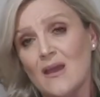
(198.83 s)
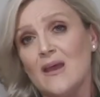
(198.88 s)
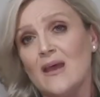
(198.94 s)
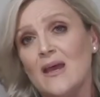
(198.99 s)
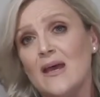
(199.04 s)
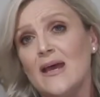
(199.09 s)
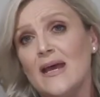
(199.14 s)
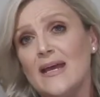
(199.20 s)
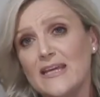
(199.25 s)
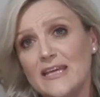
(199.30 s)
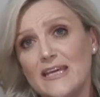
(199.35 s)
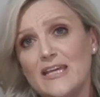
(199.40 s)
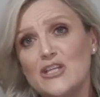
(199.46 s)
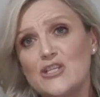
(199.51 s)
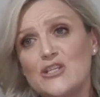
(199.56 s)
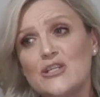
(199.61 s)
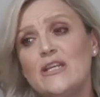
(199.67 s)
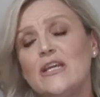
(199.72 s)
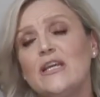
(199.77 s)
a
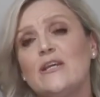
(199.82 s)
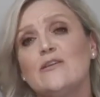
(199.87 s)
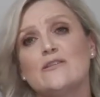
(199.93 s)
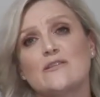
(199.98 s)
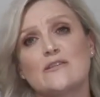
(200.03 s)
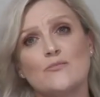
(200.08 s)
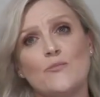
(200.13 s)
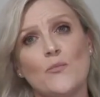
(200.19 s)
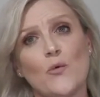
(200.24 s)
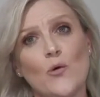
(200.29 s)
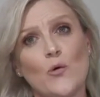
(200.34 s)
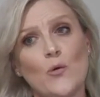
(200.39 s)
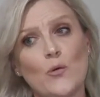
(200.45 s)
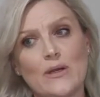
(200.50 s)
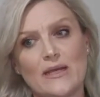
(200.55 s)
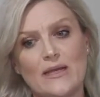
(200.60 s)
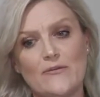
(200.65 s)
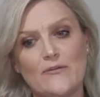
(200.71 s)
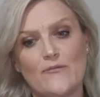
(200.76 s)
kitchen in a small
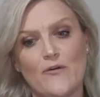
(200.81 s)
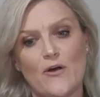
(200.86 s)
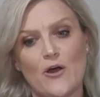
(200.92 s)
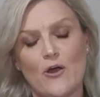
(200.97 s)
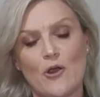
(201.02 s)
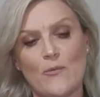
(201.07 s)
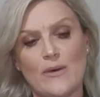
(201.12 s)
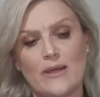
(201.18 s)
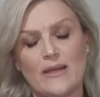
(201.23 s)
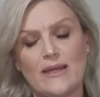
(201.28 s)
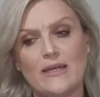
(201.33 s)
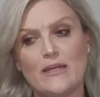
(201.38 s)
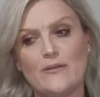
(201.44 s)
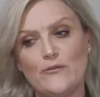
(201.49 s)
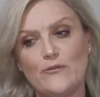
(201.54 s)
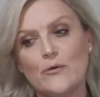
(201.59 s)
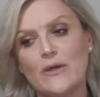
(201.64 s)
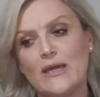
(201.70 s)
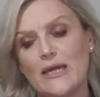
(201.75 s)
environment. And if
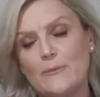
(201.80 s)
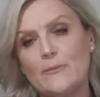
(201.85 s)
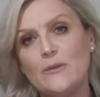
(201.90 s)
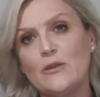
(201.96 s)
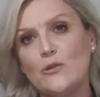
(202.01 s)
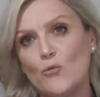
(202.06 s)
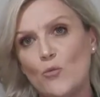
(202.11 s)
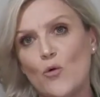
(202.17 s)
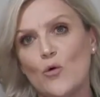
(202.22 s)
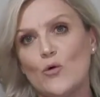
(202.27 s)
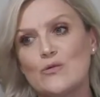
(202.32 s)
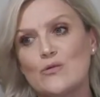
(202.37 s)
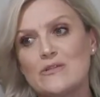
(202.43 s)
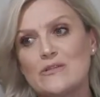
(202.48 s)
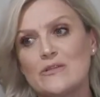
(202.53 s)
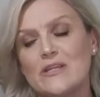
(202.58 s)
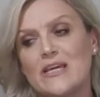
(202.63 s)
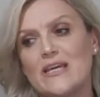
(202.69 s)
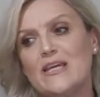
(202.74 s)
you're keeping the walls
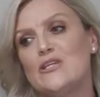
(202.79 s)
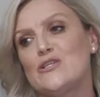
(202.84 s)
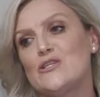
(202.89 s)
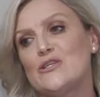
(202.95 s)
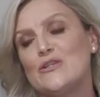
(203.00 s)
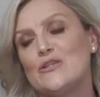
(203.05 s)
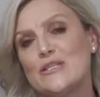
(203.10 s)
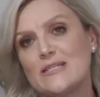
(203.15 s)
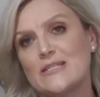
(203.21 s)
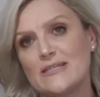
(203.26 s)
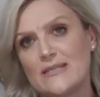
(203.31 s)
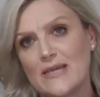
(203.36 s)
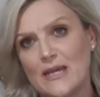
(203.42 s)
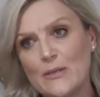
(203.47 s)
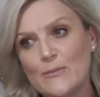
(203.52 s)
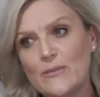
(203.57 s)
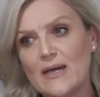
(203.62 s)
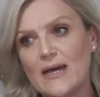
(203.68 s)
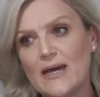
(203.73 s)
in the kitchen the
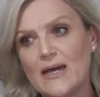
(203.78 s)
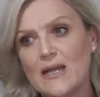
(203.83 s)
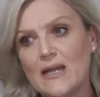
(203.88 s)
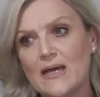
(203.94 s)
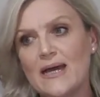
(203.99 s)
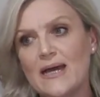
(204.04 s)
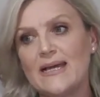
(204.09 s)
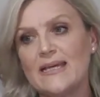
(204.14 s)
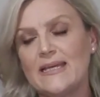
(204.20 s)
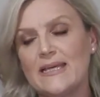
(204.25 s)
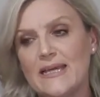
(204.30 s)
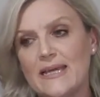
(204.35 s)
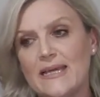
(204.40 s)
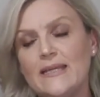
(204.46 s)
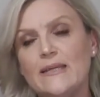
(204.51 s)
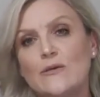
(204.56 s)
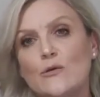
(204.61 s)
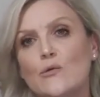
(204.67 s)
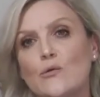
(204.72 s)
same colour, again,
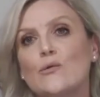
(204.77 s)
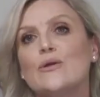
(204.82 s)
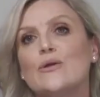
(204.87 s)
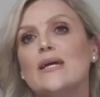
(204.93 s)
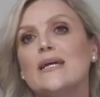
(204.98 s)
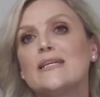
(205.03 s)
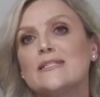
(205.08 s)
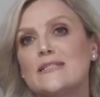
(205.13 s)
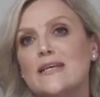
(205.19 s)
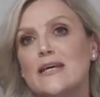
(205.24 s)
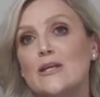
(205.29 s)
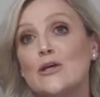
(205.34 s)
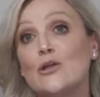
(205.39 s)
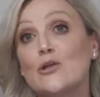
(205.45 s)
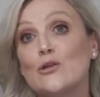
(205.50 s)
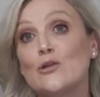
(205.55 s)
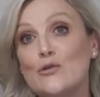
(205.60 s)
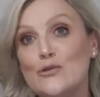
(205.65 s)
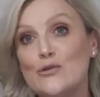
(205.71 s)
it creates that
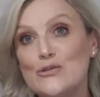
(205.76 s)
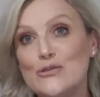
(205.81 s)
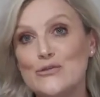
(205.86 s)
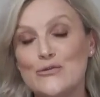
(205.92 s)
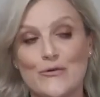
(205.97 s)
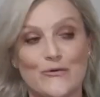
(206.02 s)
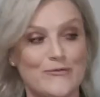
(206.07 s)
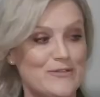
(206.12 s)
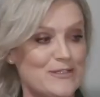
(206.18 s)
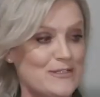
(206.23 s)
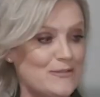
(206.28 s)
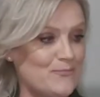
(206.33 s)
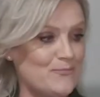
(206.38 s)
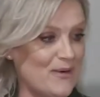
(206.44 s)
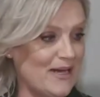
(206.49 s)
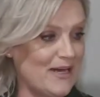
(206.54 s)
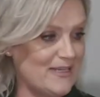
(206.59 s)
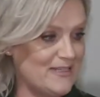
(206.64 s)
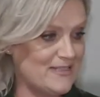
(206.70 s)
illusion of
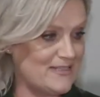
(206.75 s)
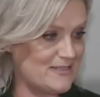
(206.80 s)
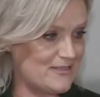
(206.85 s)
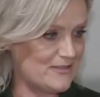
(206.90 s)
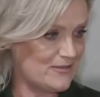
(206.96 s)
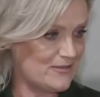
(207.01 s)
space.